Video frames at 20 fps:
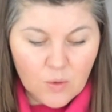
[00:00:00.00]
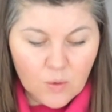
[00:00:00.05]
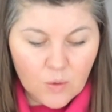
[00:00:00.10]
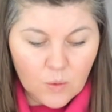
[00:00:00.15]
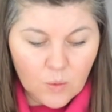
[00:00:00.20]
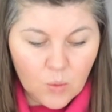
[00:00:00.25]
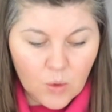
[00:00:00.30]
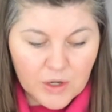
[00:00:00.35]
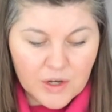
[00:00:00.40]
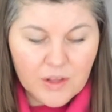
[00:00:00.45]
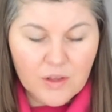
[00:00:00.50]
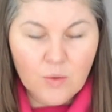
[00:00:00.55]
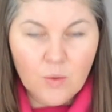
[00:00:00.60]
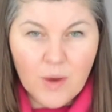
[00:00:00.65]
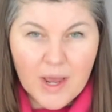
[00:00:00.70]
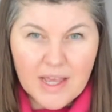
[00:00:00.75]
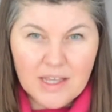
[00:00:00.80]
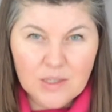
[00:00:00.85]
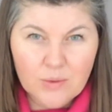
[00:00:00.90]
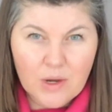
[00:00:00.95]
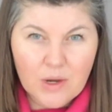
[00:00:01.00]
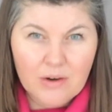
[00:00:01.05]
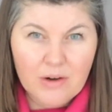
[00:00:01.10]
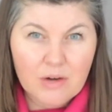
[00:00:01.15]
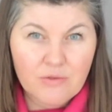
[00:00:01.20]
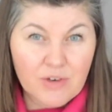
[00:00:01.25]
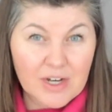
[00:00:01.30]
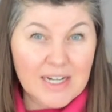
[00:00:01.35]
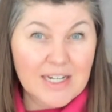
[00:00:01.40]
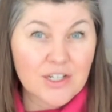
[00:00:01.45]
well, what are the ways where I
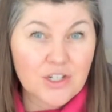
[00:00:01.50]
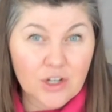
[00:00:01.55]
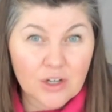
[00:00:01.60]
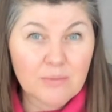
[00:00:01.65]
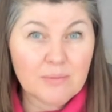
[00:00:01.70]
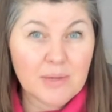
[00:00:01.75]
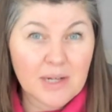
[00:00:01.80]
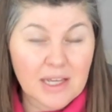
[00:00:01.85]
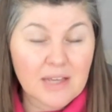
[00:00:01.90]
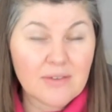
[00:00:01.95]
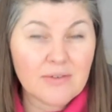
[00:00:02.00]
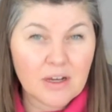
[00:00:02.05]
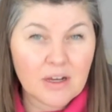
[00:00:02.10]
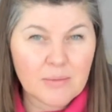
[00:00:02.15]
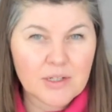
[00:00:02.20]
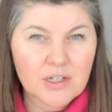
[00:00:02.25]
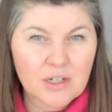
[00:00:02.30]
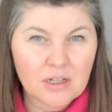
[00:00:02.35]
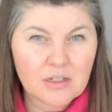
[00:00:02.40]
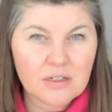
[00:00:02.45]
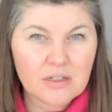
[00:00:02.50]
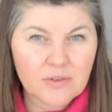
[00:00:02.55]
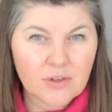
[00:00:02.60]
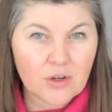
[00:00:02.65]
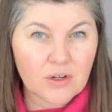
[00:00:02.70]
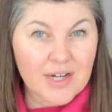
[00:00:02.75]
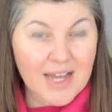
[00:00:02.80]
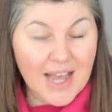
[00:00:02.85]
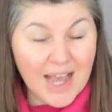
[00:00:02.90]
really don't believe I'm a child of God?